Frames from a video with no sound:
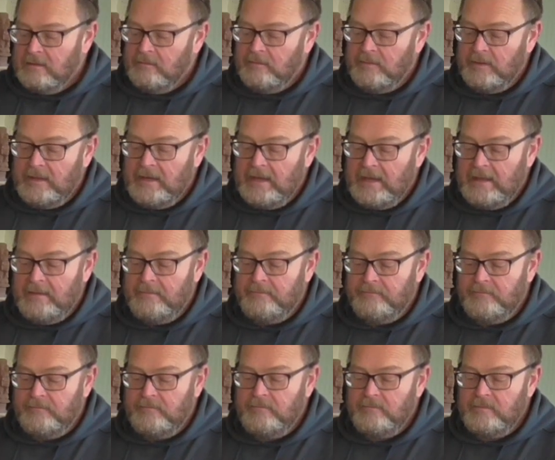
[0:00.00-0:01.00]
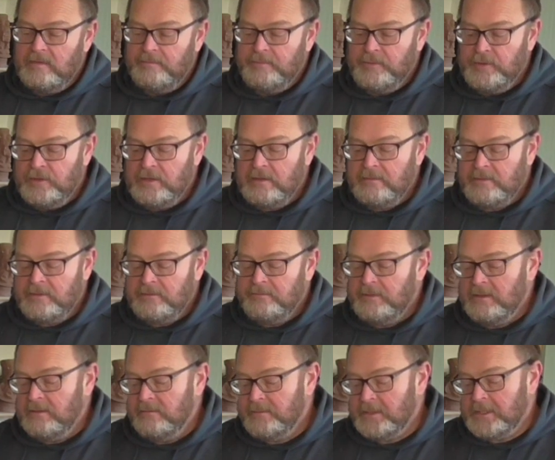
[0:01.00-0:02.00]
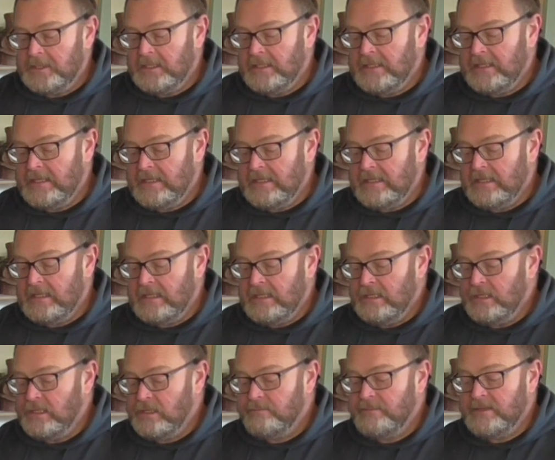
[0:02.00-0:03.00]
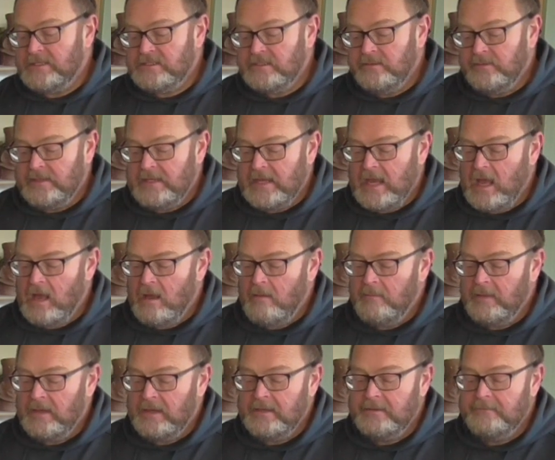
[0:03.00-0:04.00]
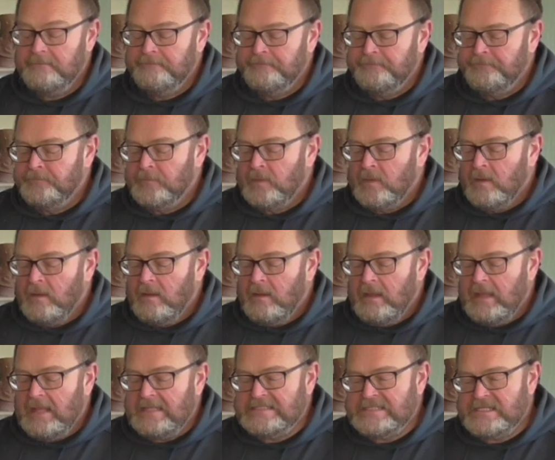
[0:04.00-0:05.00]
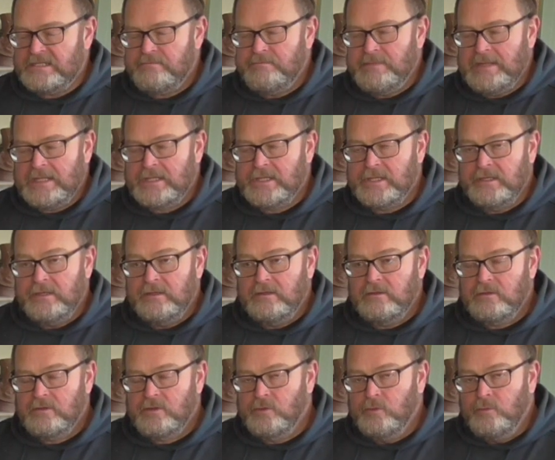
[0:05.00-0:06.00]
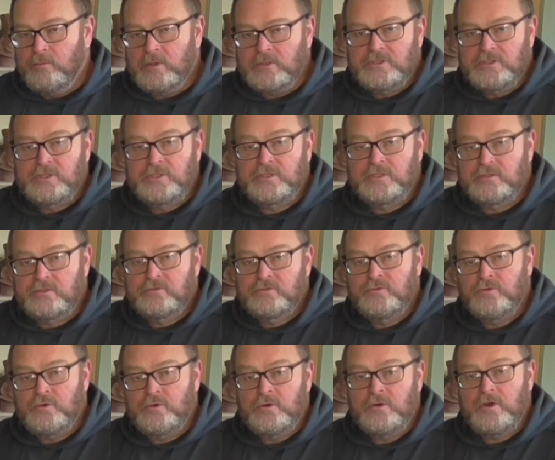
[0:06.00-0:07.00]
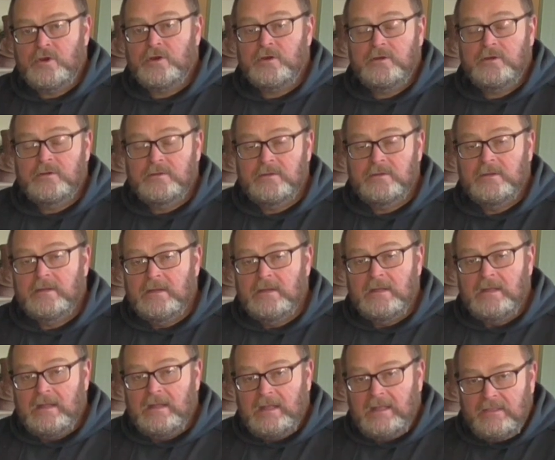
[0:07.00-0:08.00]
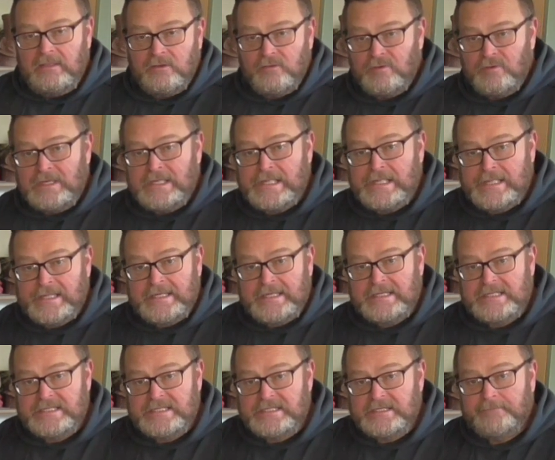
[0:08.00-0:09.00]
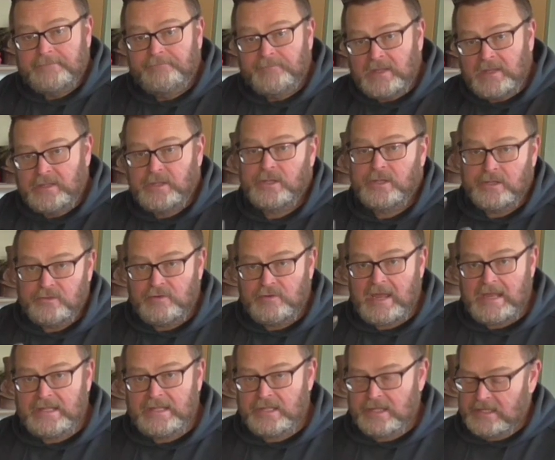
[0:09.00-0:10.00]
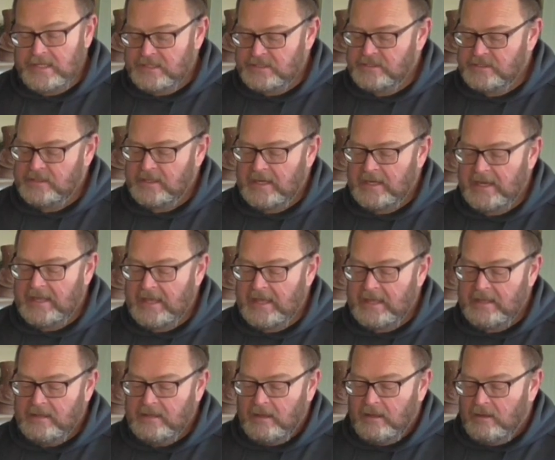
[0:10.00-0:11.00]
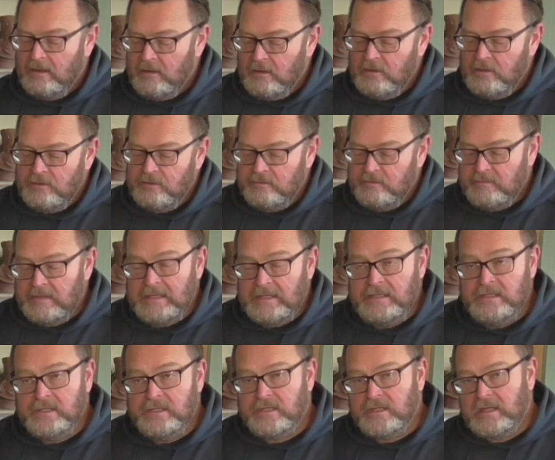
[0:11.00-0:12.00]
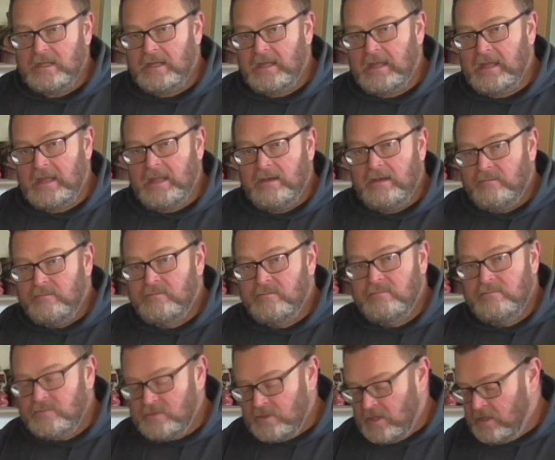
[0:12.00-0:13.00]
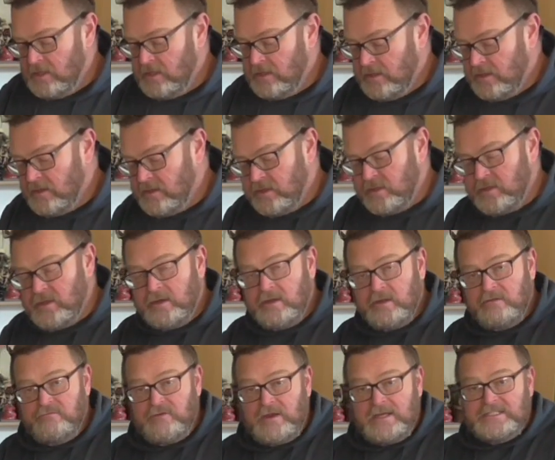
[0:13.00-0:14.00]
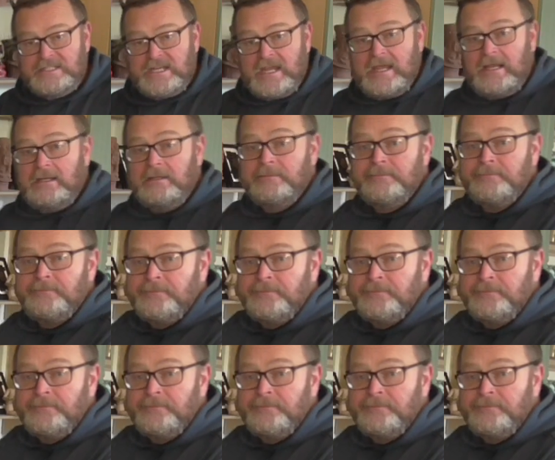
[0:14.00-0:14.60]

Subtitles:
But the beauty about paper clay is, especially when you're hand building, it just makes it so much stronger in the green stage. That's the dry stage of the clay. So it means it's not as fragile.